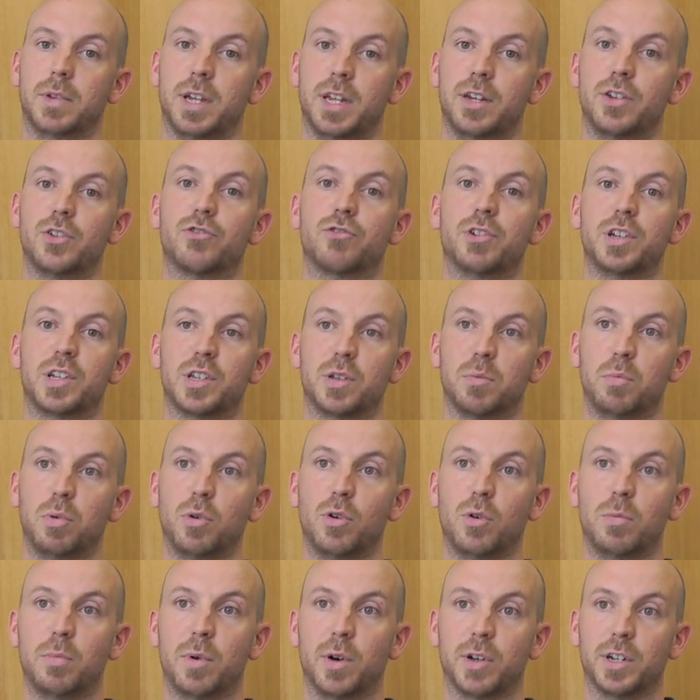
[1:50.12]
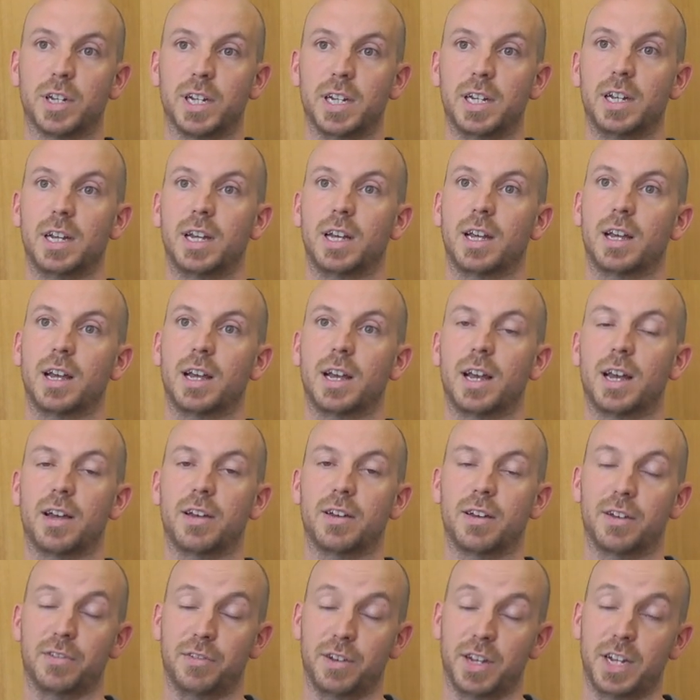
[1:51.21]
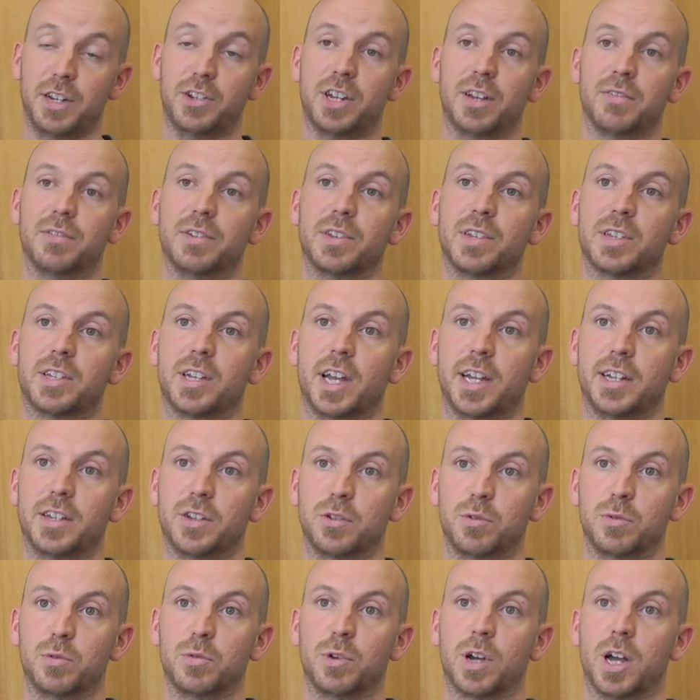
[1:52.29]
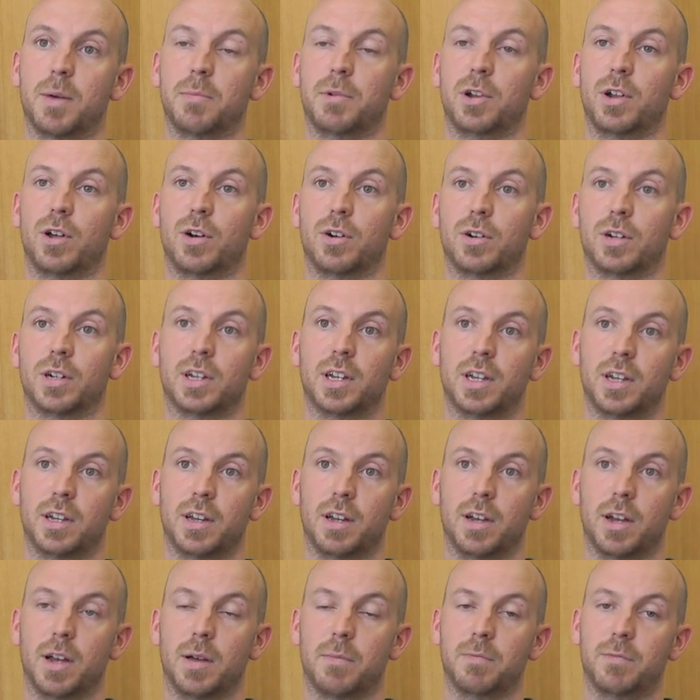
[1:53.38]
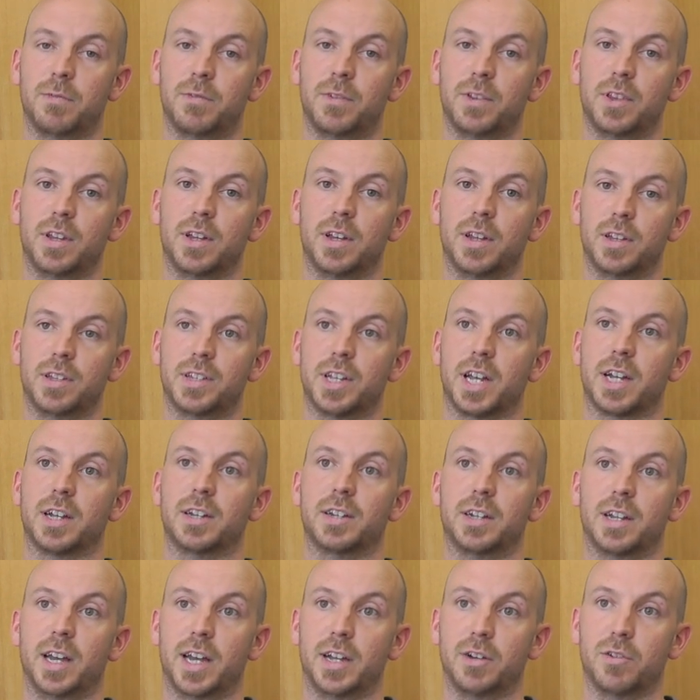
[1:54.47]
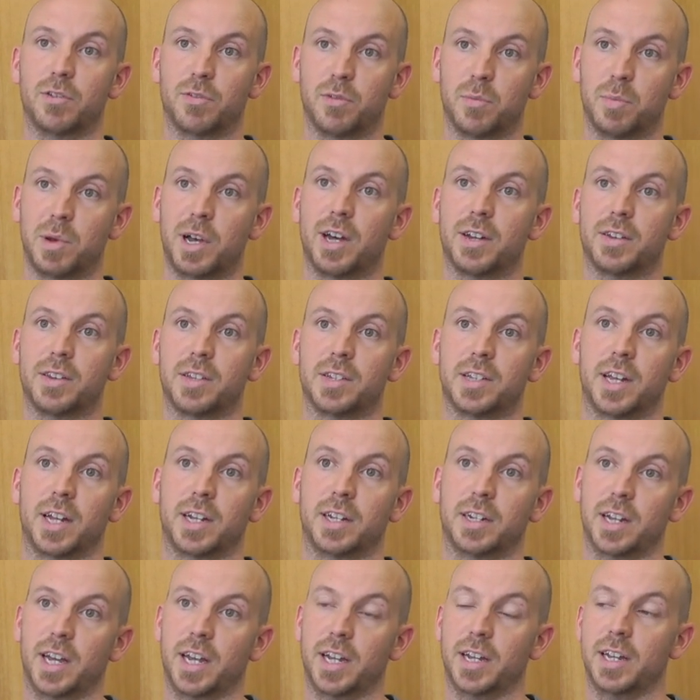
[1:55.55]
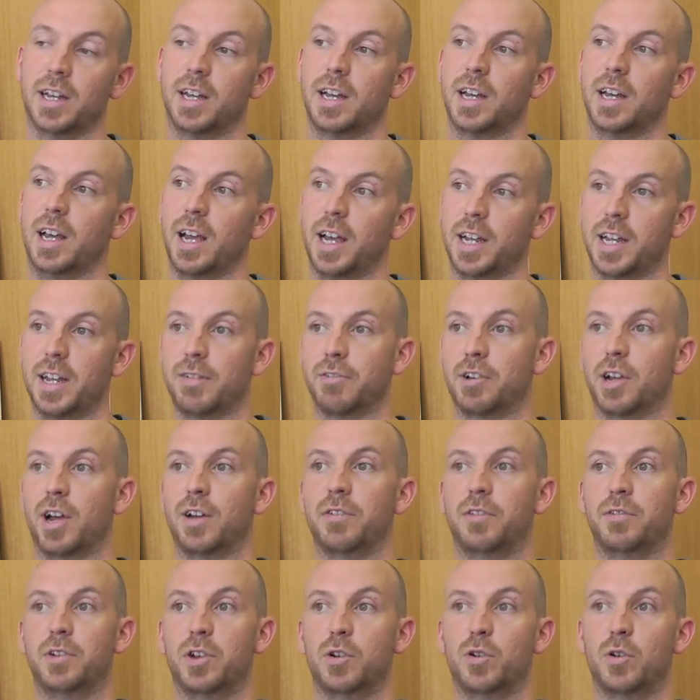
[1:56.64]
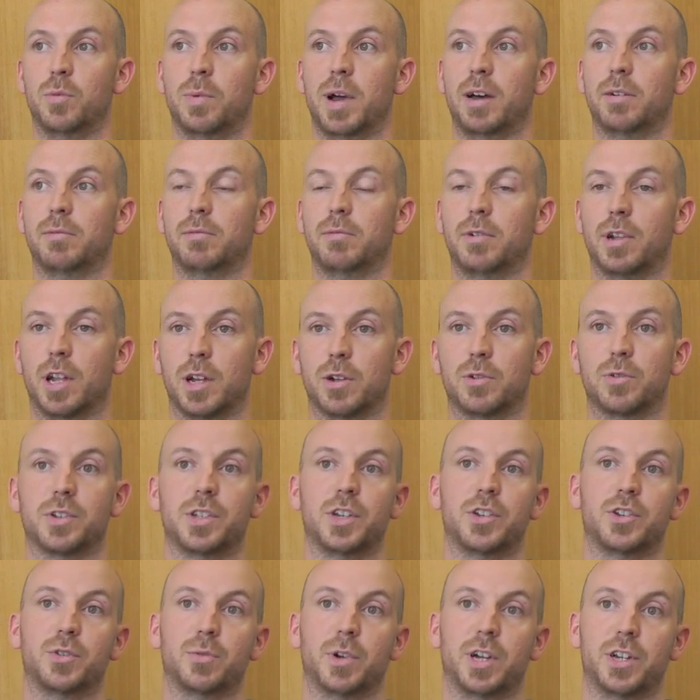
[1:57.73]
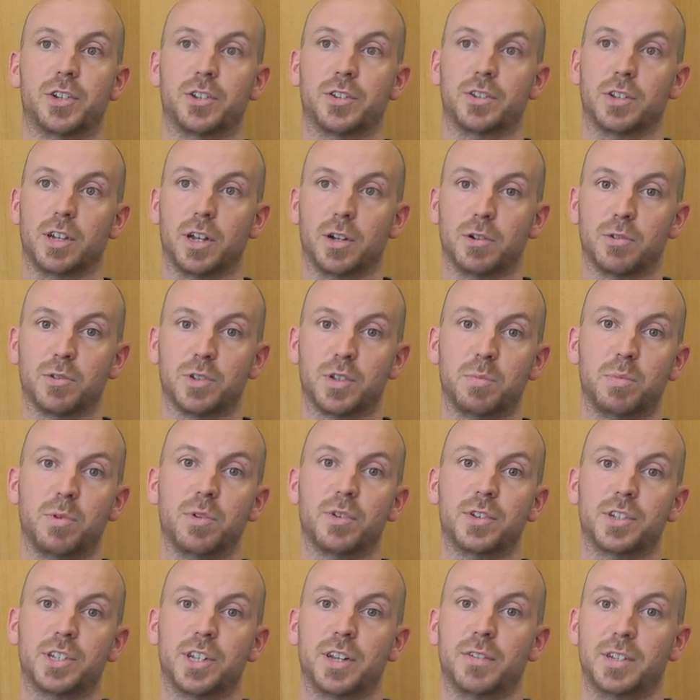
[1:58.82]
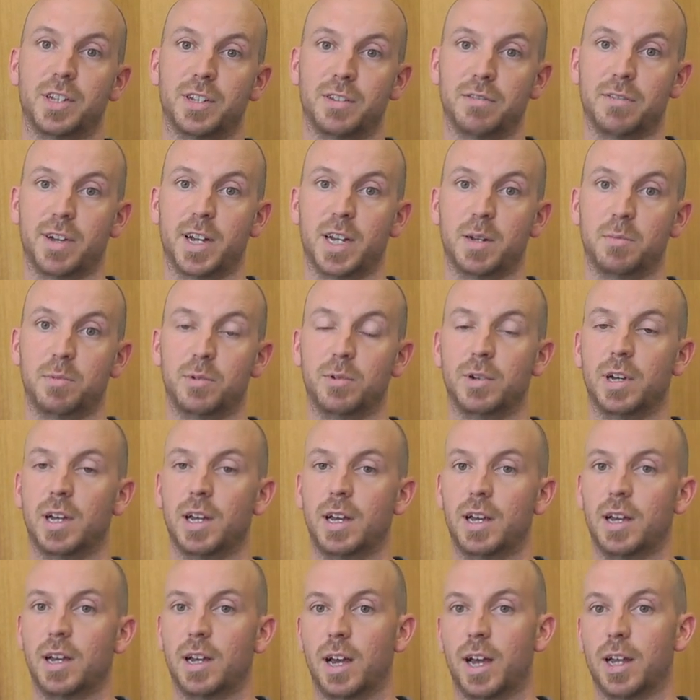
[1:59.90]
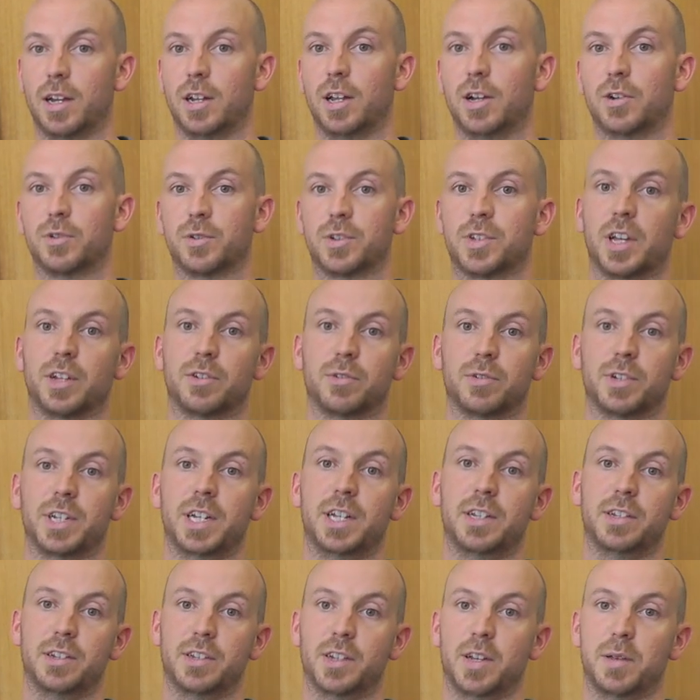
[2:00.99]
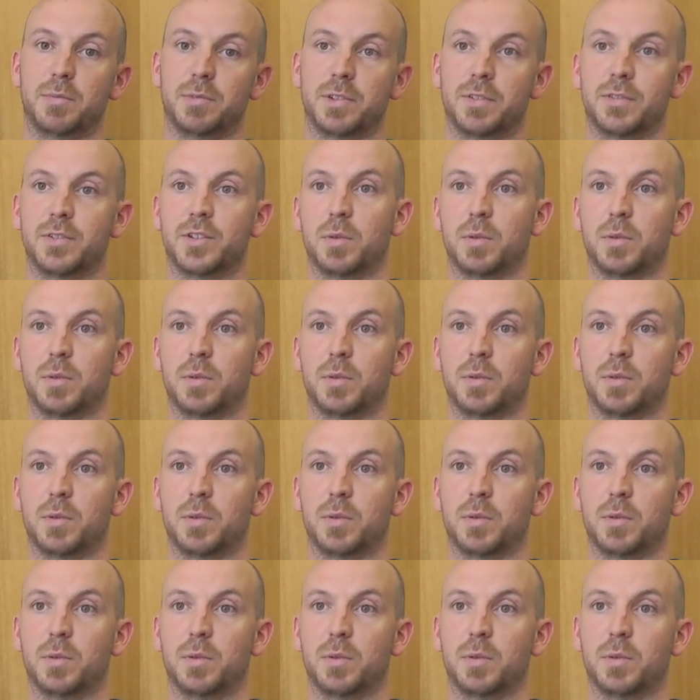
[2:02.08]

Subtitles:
industry support body for each given state, who will come along for the second day or for part of the second day and give an overview about local situations, local support services available, and local subtleties in terms of